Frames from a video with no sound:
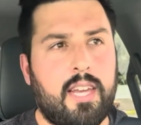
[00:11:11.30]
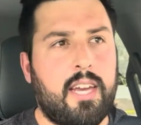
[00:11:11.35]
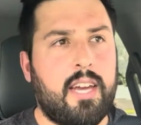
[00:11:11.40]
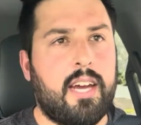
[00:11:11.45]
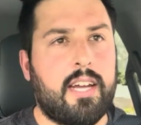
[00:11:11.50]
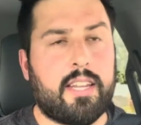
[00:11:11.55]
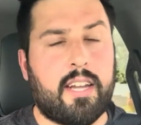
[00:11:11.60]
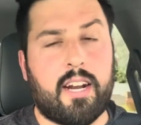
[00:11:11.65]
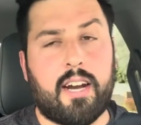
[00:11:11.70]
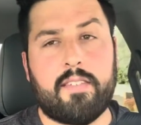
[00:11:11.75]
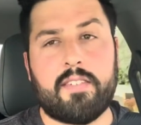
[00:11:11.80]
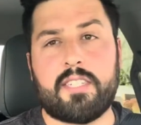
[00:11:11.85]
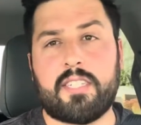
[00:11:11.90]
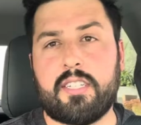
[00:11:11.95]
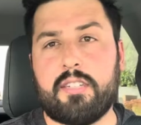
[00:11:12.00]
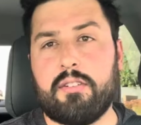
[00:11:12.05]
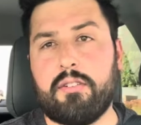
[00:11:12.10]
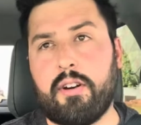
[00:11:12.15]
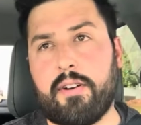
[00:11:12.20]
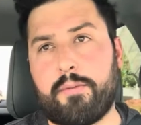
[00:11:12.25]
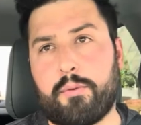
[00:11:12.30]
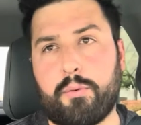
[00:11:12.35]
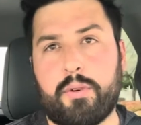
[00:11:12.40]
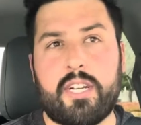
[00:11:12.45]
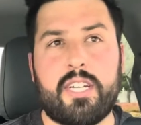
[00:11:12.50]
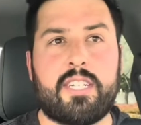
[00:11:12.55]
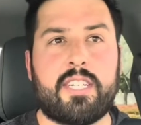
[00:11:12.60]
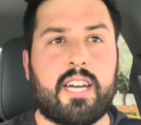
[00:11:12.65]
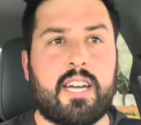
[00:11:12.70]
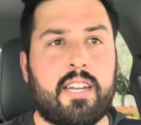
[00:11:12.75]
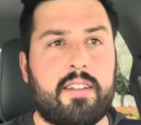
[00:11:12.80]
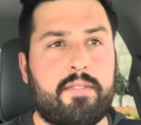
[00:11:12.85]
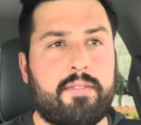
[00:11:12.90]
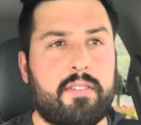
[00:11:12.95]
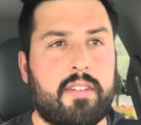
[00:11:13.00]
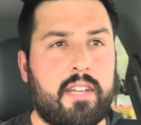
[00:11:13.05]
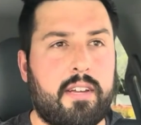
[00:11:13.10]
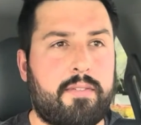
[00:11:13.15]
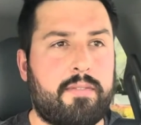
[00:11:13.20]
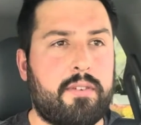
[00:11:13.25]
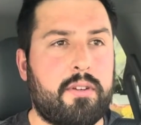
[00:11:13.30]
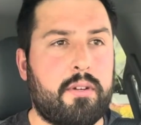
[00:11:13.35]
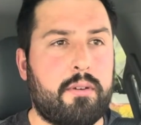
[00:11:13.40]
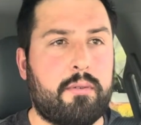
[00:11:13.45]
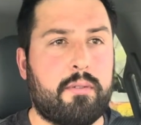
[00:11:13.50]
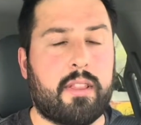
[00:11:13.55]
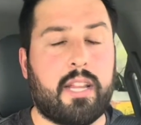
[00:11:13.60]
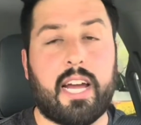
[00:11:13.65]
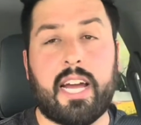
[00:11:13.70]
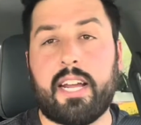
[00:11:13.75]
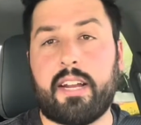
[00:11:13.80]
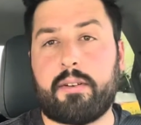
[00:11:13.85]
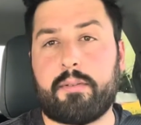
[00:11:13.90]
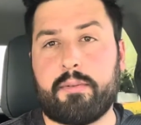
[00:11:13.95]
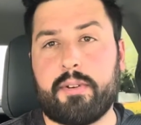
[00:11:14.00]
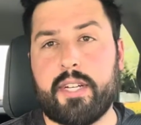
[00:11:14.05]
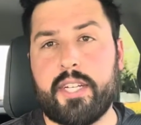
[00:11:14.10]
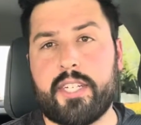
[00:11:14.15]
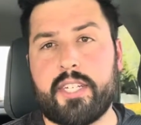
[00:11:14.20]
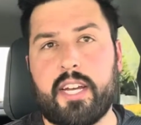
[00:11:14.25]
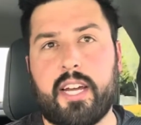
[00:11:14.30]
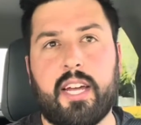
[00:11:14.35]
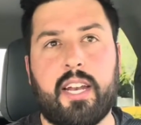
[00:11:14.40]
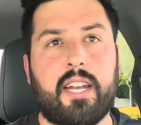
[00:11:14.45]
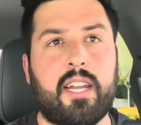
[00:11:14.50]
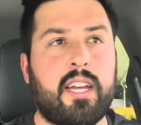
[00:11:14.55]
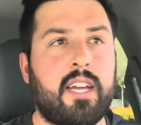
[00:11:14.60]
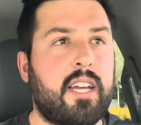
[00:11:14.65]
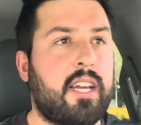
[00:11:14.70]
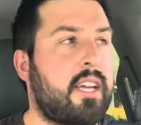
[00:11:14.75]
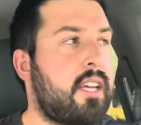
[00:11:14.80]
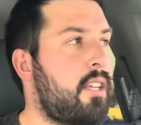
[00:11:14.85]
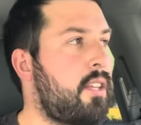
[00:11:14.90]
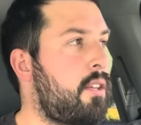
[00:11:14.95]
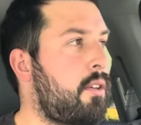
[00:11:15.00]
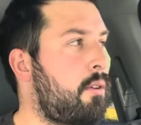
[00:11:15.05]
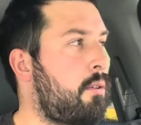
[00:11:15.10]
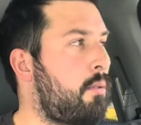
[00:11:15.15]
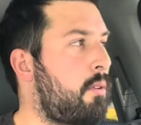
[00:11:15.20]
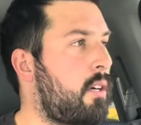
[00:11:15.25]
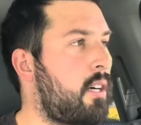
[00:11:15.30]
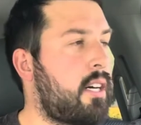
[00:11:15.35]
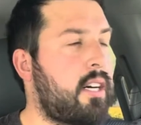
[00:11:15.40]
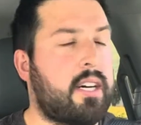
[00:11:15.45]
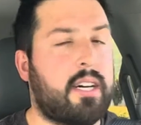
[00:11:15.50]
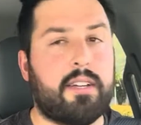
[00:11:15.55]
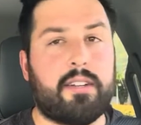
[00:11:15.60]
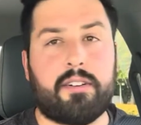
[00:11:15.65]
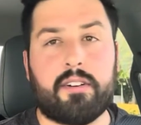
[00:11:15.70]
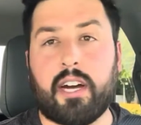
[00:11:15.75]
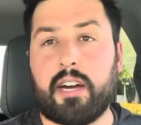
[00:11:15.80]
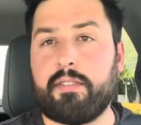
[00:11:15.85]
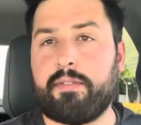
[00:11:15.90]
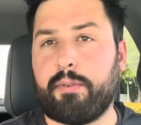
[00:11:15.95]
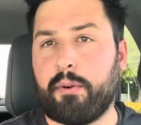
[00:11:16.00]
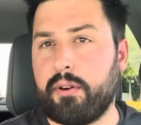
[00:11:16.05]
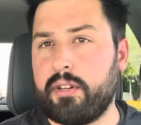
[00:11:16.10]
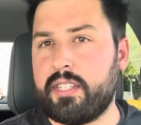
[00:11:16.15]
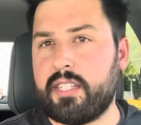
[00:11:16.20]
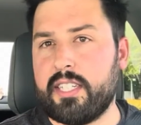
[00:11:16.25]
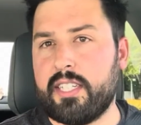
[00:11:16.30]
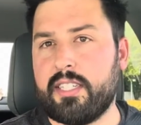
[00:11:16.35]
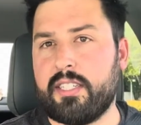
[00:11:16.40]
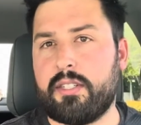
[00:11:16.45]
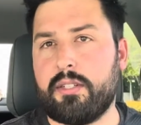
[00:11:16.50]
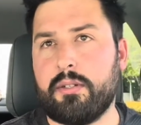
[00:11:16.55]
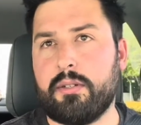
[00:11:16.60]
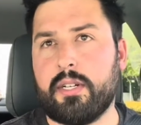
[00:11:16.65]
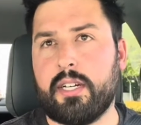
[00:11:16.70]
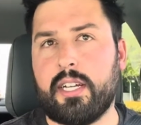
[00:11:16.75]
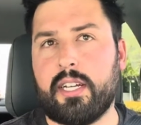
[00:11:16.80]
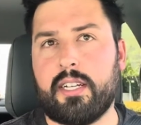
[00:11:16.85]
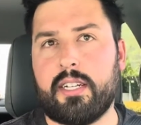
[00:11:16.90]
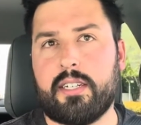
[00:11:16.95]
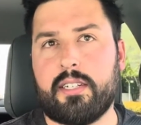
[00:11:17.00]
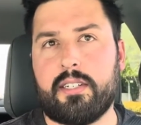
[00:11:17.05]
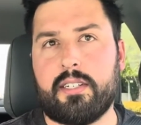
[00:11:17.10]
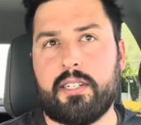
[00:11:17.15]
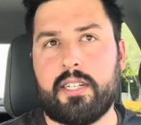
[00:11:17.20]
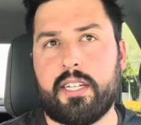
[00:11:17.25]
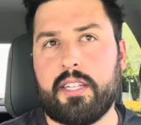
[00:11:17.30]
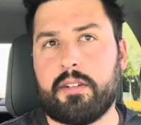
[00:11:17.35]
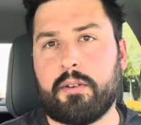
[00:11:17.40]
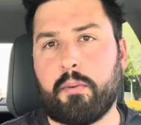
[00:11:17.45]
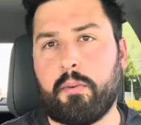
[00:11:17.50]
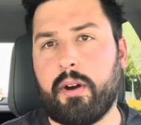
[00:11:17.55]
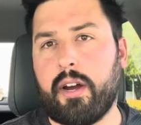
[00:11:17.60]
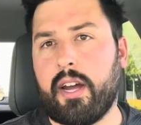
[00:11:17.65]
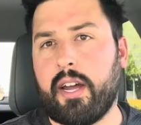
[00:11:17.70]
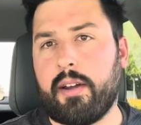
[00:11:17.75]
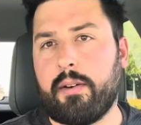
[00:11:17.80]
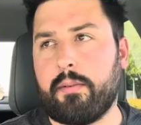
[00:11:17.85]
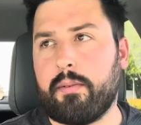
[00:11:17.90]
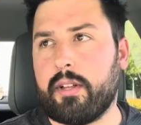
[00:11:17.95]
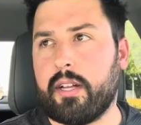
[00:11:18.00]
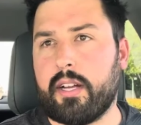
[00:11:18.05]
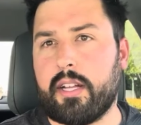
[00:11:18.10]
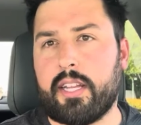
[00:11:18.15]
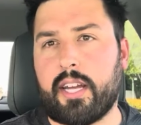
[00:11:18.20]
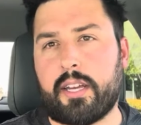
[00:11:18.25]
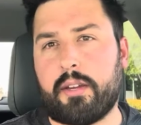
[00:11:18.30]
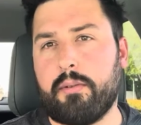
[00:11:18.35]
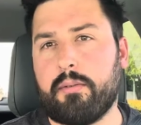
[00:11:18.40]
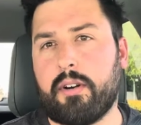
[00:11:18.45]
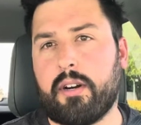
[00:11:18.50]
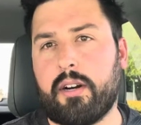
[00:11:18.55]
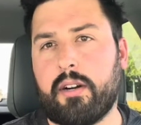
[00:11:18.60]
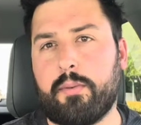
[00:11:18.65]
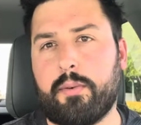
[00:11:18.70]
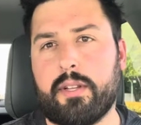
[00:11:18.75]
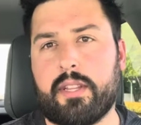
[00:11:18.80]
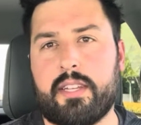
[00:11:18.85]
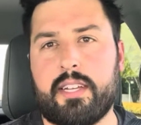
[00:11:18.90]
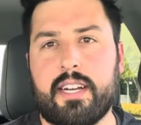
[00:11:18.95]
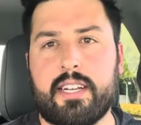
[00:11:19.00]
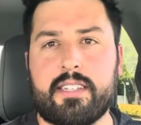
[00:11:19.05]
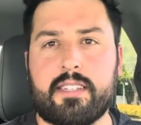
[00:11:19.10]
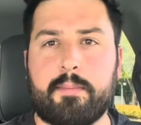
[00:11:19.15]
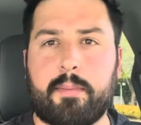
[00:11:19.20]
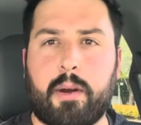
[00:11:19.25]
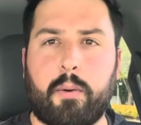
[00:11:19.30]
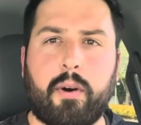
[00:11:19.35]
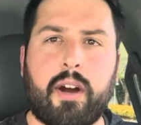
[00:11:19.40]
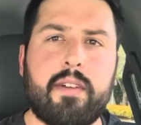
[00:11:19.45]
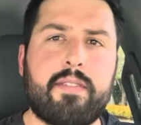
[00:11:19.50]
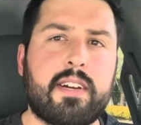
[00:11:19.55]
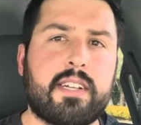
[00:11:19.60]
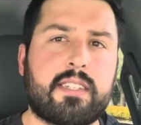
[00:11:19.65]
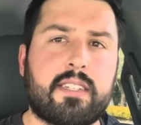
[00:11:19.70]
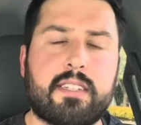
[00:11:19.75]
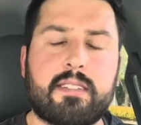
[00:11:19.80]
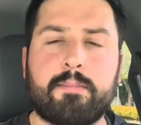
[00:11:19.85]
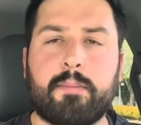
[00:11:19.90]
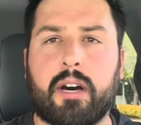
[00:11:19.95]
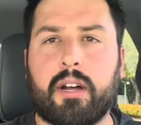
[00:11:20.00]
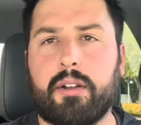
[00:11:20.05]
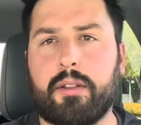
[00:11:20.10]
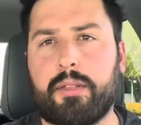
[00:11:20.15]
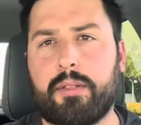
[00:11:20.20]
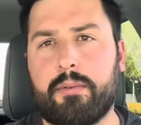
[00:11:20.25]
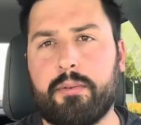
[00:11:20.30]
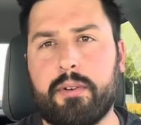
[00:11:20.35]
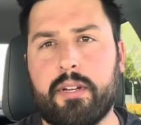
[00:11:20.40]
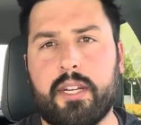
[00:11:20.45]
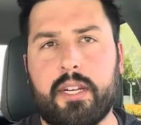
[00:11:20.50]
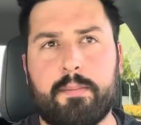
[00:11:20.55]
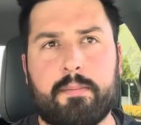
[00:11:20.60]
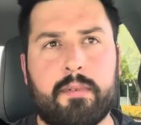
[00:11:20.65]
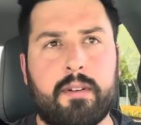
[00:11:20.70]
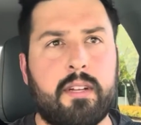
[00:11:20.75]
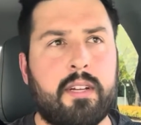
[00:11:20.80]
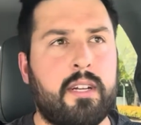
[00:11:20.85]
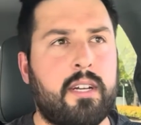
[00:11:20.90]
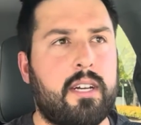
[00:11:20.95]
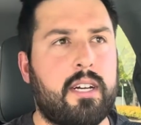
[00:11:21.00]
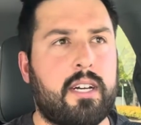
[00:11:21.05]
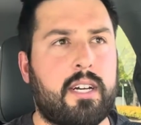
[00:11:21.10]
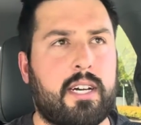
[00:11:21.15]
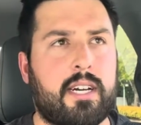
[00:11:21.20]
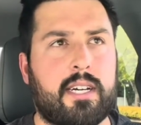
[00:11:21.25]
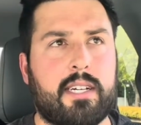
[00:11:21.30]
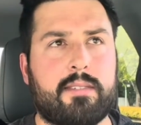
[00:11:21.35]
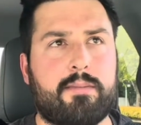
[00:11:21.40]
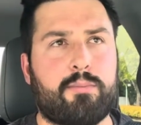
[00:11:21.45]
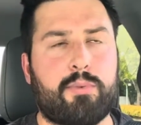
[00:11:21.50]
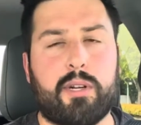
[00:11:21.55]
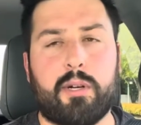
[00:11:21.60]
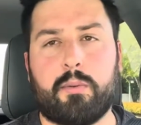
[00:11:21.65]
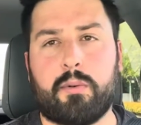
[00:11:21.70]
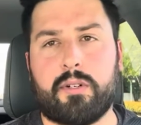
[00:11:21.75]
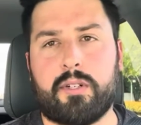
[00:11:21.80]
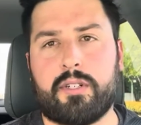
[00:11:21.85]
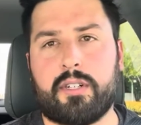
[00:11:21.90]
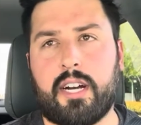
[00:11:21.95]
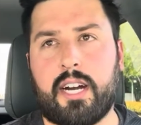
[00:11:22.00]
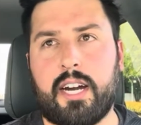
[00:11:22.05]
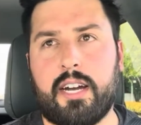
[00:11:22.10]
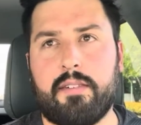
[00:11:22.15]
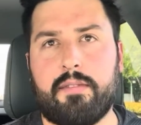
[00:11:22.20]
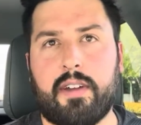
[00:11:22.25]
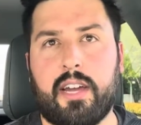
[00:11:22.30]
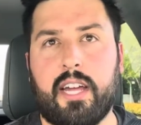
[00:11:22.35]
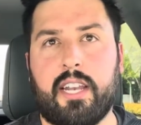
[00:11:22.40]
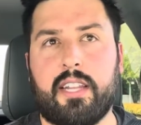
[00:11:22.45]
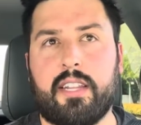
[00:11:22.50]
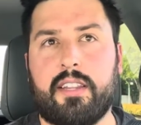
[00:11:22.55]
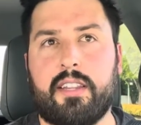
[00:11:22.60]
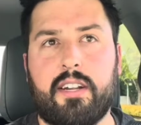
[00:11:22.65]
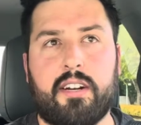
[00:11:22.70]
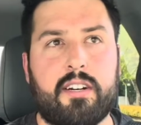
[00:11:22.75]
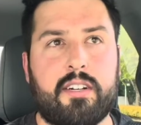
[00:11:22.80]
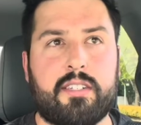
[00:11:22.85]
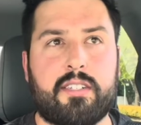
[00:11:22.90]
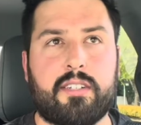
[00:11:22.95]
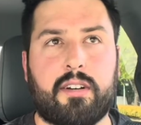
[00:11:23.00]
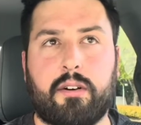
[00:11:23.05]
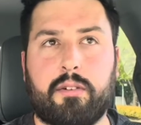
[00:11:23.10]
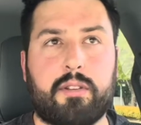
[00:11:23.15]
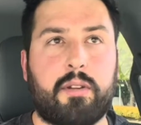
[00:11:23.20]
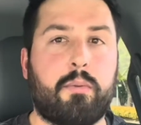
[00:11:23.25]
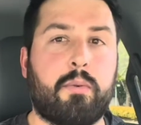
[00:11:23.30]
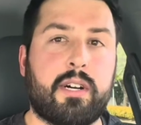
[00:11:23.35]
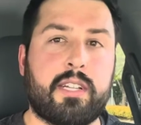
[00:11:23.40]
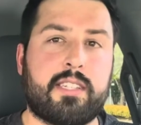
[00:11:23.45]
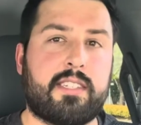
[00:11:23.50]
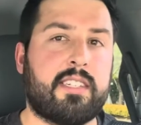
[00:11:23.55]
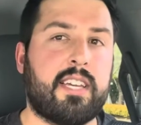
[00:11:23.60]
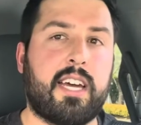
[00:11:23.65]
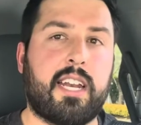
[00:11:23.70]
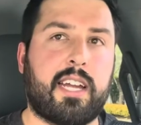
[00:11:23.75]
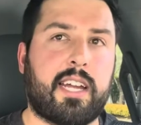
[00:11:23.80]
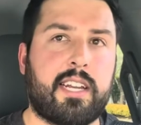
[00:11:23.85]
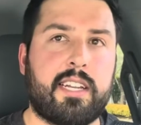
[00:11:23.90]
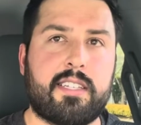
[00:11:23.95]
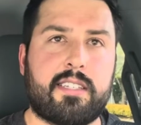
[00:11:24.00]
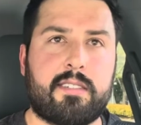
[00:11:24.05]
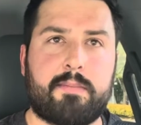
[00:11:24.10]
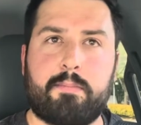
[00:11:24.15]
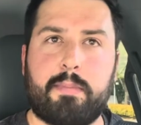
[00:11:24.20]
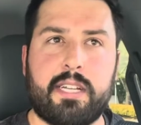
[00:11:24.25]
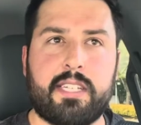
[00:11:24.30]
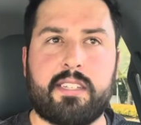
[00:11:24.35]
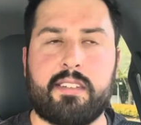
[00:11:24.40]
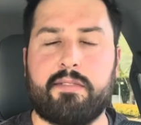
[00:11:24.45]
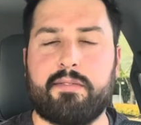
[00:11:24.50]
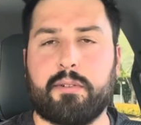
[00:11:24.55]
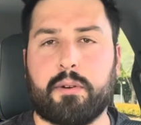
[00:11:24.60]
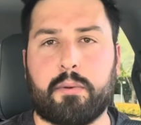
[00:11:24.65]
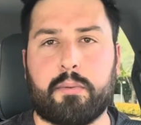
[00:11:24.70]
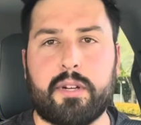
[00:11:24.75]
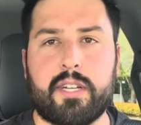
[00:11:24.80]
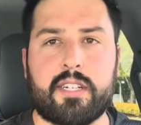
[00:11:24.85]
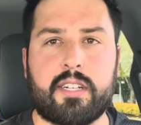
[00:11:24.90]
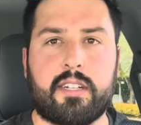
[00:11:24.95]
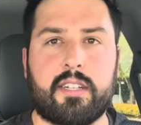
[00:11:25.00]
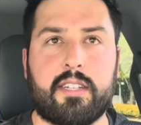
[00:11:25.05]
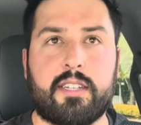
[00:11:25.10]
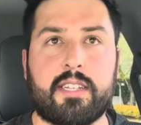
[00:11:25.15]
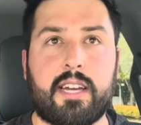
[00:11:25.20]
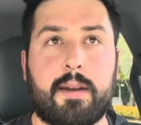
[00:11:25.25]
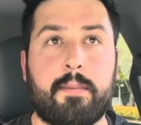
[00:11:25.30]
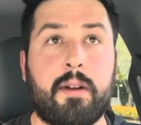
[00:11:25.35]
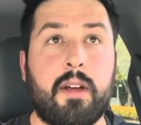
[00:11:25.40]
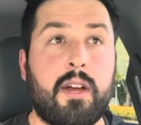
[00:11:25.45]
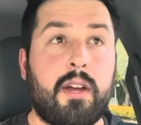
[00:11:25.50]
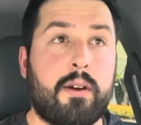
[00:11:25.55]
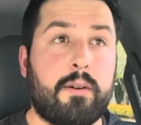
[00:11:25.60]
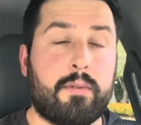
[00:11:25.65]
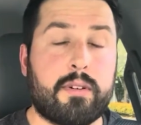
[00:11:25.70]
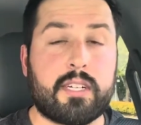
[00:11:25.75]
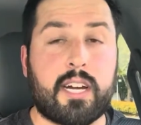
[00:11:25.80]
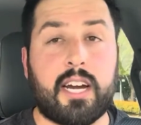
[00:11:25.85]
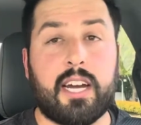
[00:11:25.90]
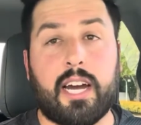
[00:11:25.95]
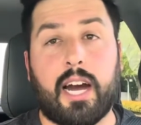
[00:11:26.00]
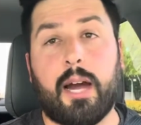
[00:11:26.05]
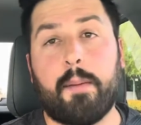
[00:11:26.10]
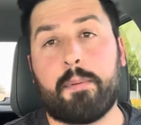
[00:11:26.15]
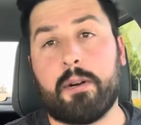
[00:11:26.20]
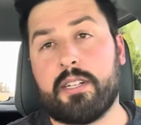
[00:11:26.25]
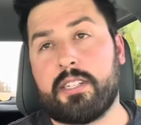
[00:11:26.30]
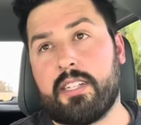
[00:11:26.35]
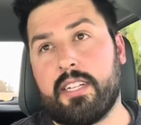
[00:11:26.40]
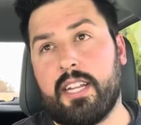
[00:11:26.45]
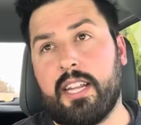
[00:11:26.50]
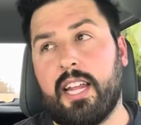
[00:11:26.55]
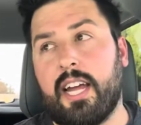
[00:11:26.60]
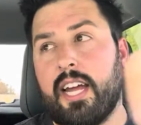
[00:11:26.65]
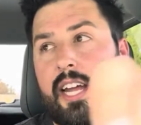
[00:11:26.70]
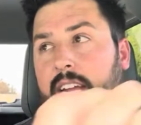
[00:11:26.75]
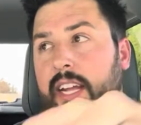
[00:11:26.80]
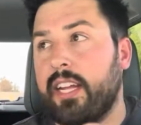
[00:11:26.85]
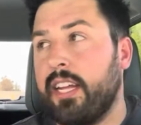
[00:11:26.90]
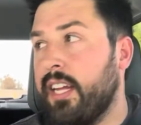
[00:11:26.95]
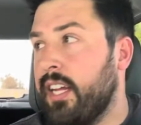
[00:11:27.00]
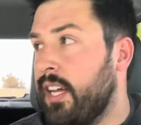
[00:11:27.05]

obviously you have regen. If you like regen, you're not forced into it either way, like you are with Tesla. My wife has a Model 3 rear-wheel drive, and there's only one setting, and it's basically full regen all the time, which I personally like.